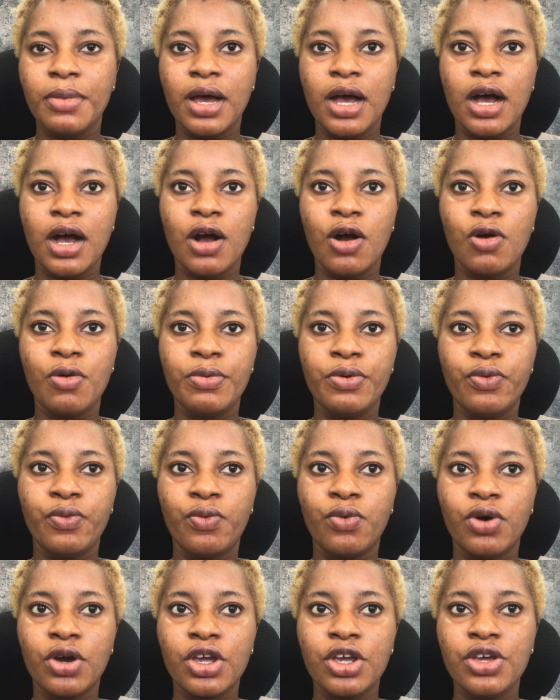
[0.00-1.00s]
I'll be
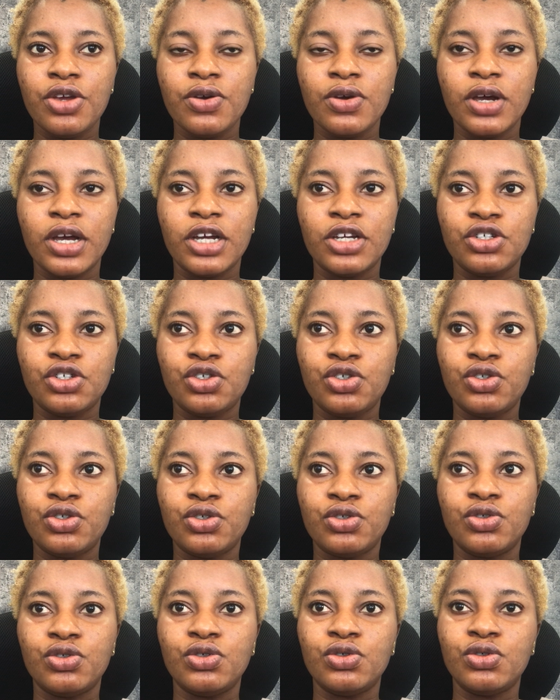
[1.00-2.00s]
walking you guys
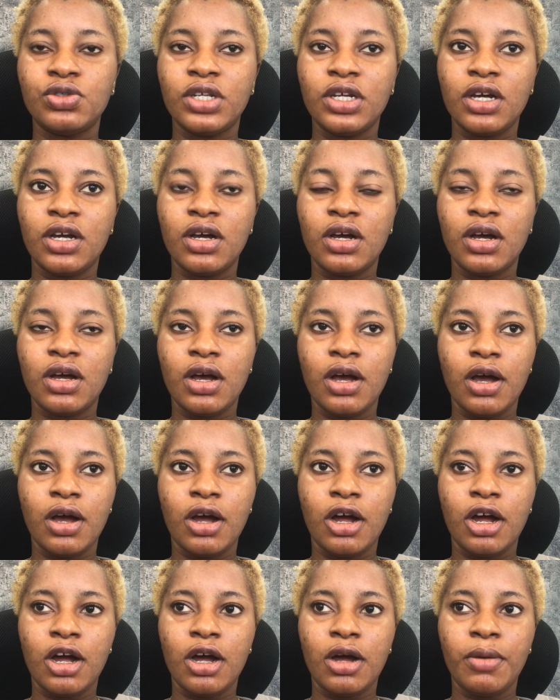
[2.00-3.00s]
through the
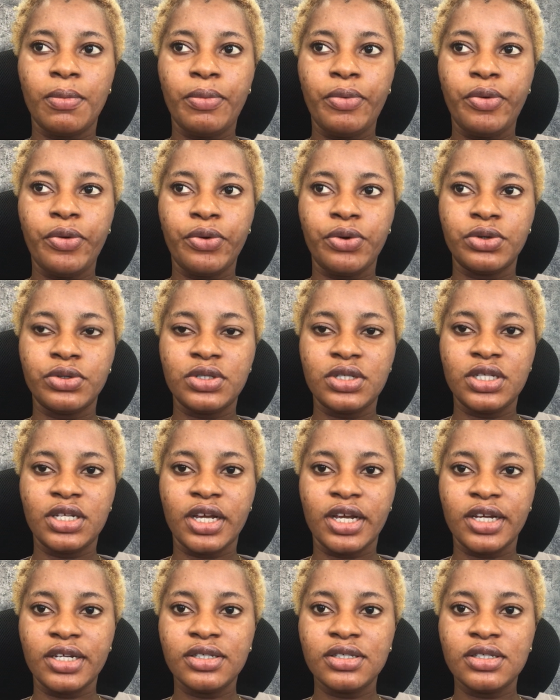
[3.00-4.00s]

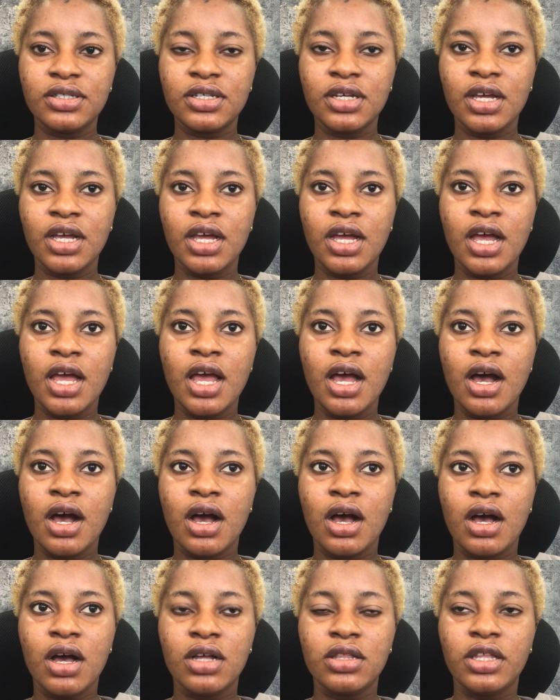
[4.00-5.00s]
process,
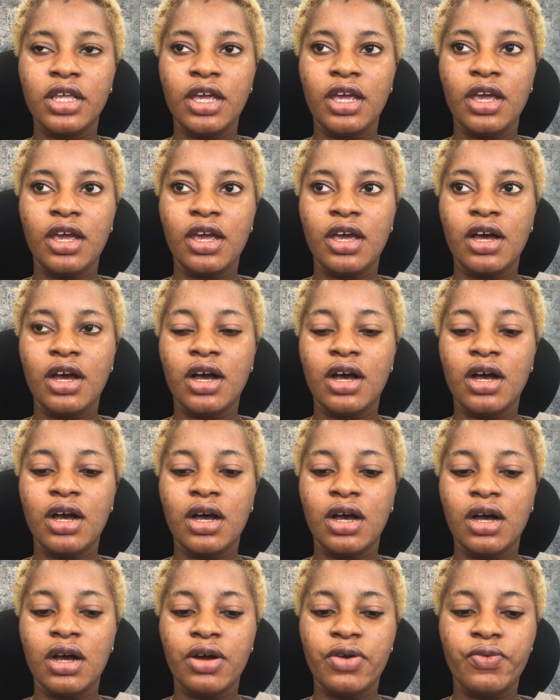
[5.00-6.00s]
the
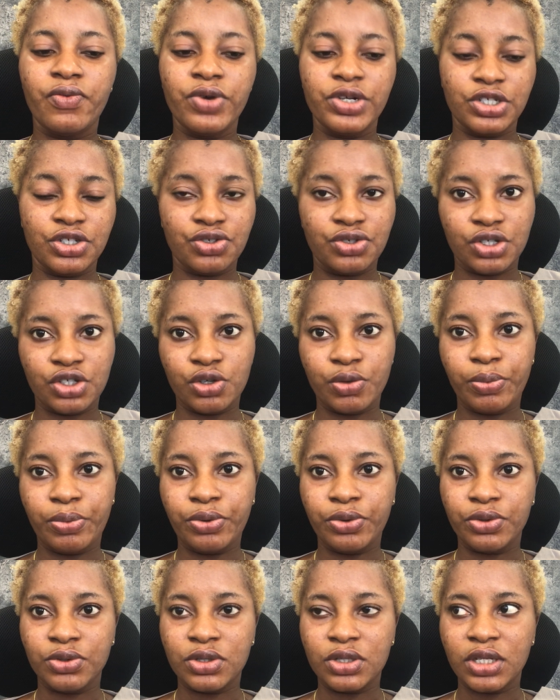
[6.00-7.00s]
registration
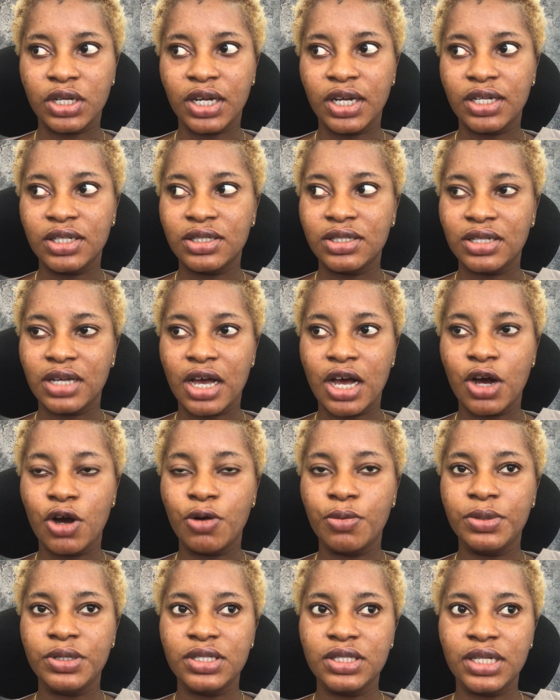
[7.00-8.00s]
process.
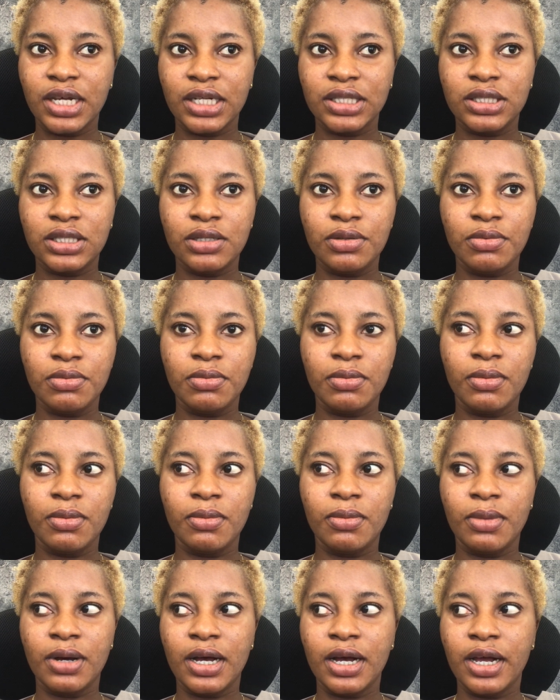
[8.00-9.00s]
I'll be starting
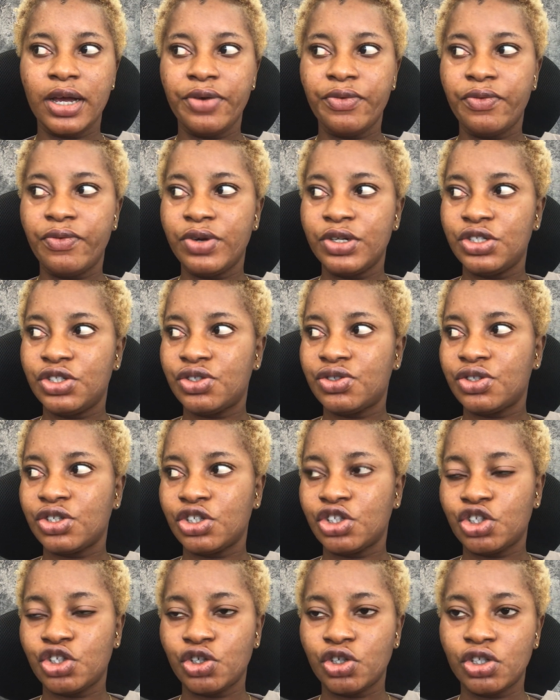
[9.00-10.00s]
my
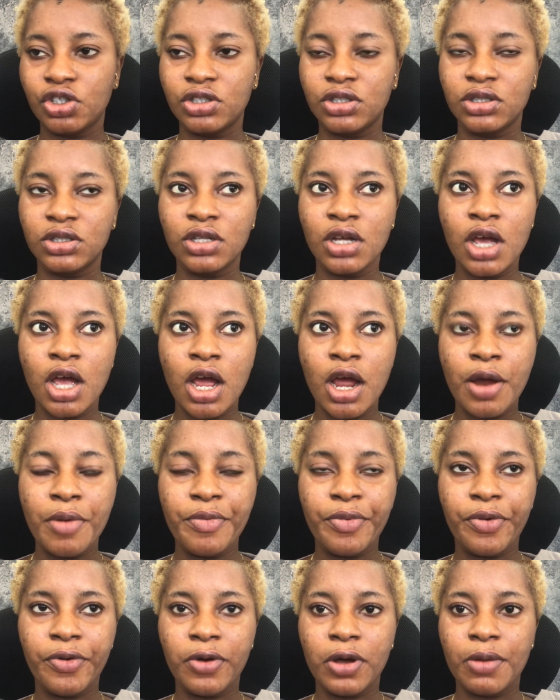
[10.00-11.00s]
registration
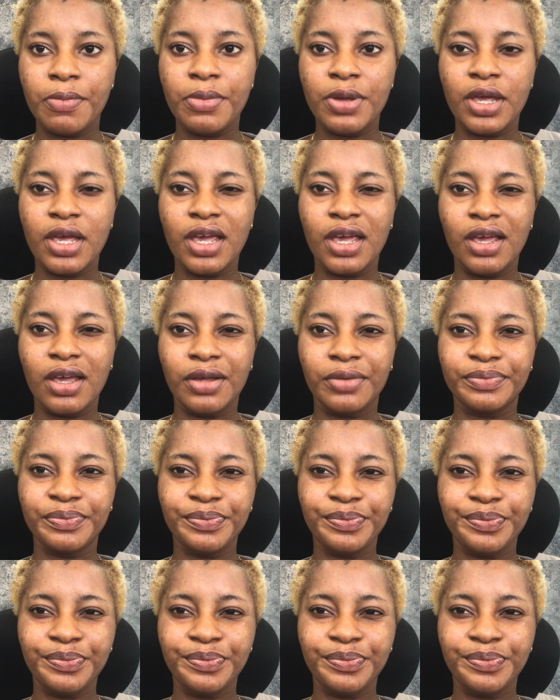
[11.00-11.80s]
probably